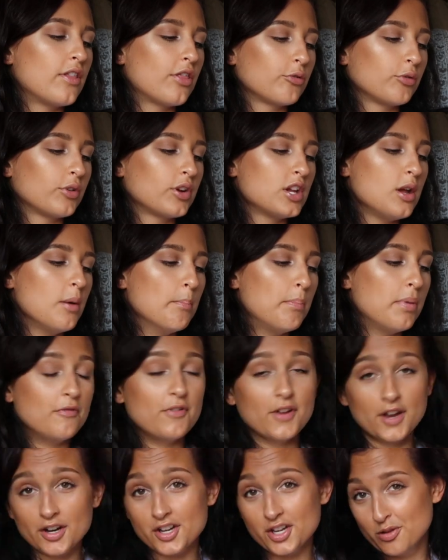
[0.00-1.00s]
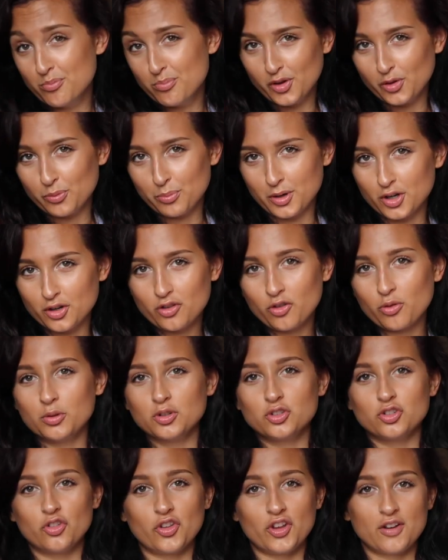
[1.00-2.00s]
then 3 Bavarian Bismarcks,
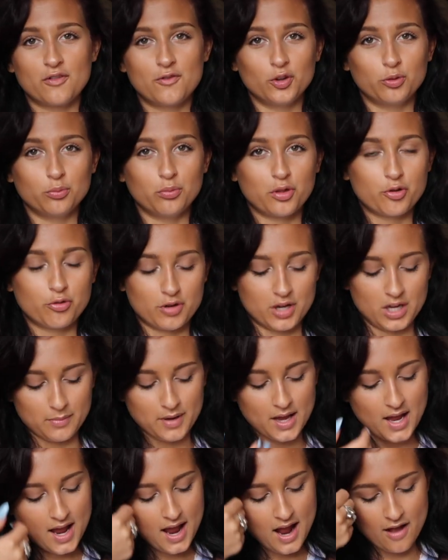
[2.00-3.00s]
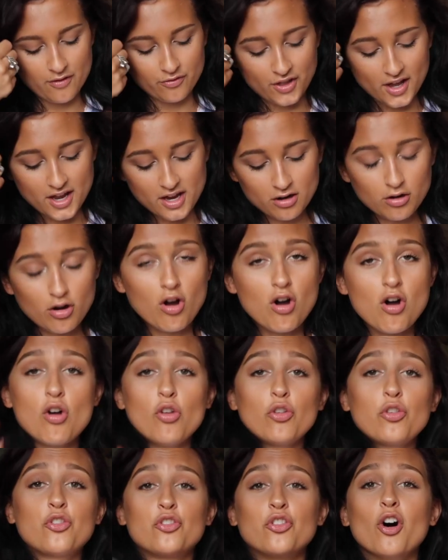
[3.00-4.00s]
which is like filled with cream. And they are
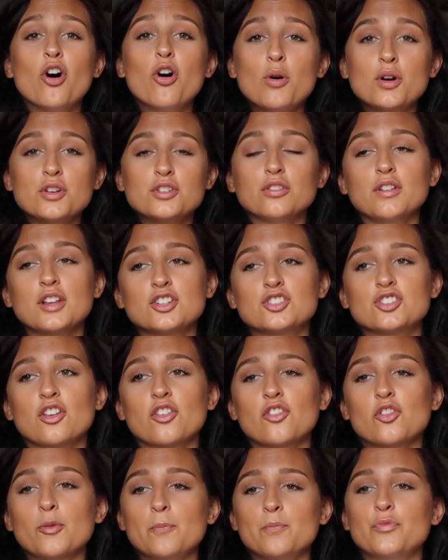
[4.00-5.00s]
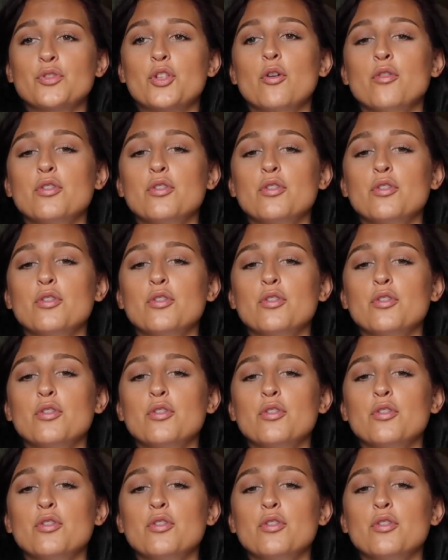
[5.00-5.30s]
all so delicious. The